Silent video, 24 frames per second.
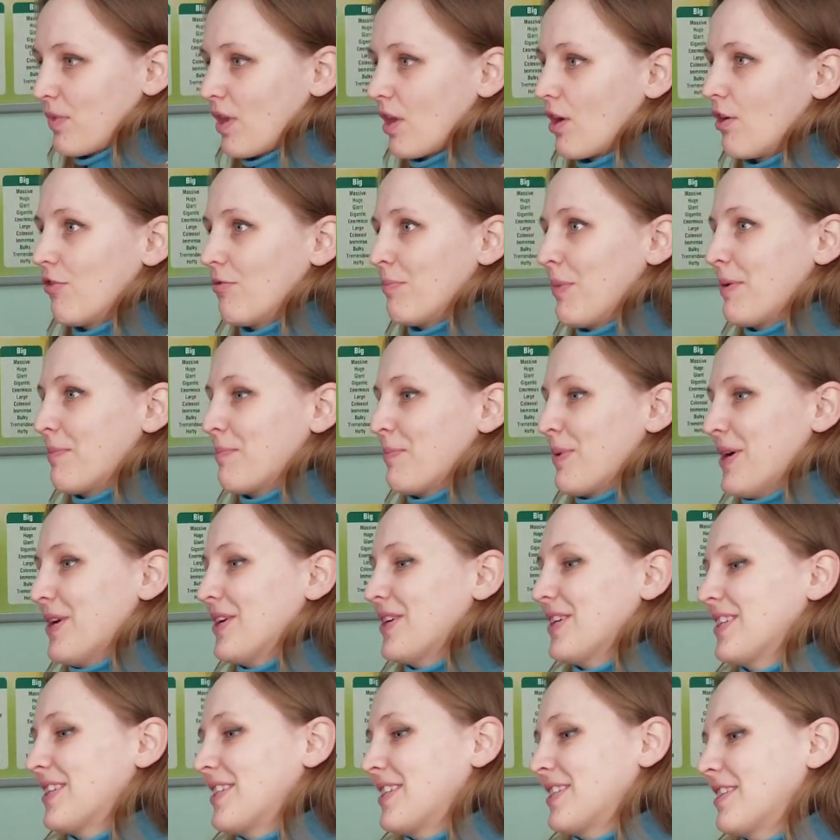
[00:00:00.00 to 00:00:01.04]
of my
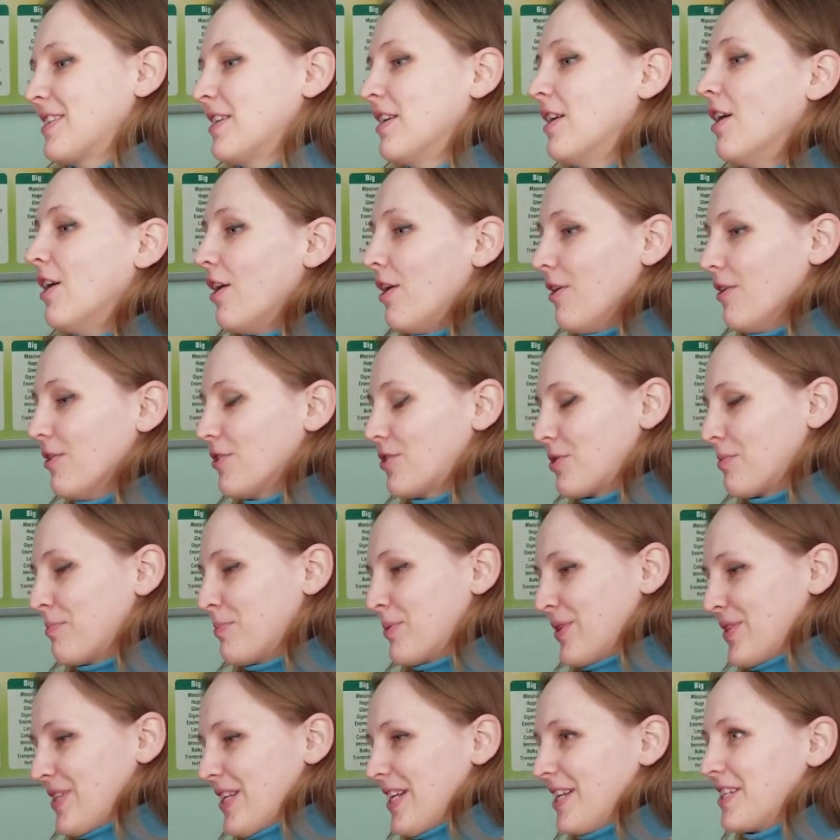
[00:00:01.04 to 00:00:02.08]
parents also
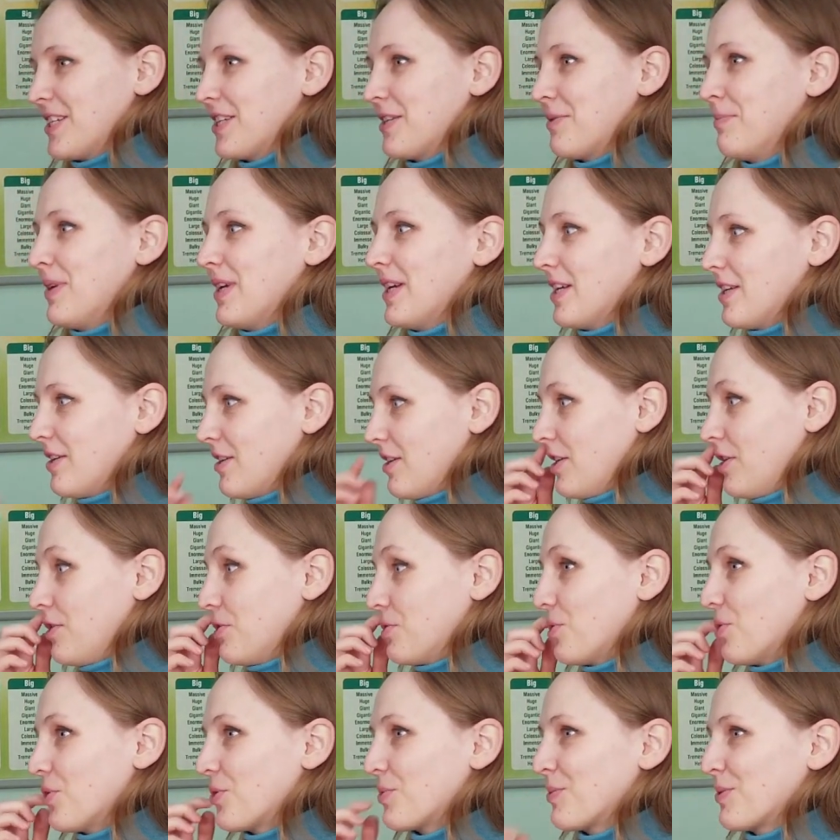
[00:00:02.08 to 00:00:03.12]
presented me an
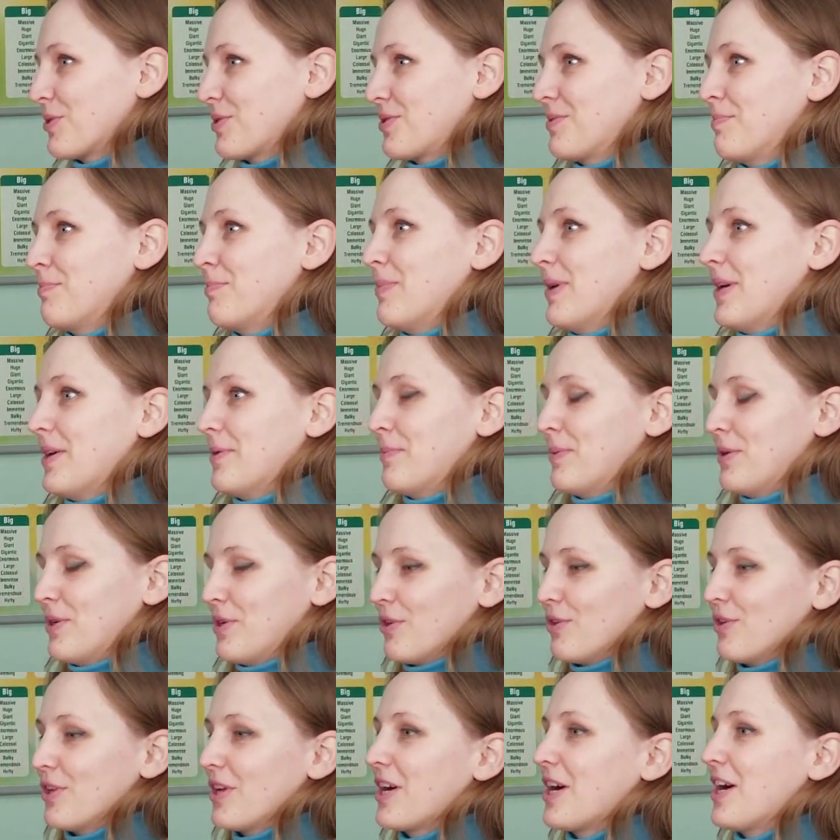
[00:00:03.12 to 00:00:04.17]
enormous Barbie
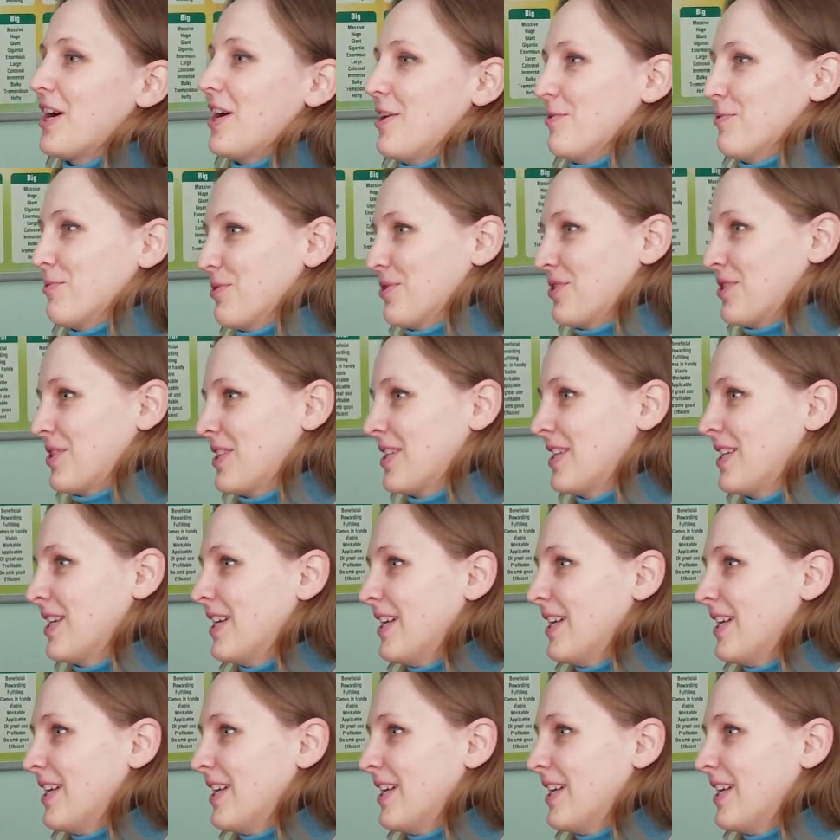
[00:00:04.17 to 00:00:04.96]
doll house.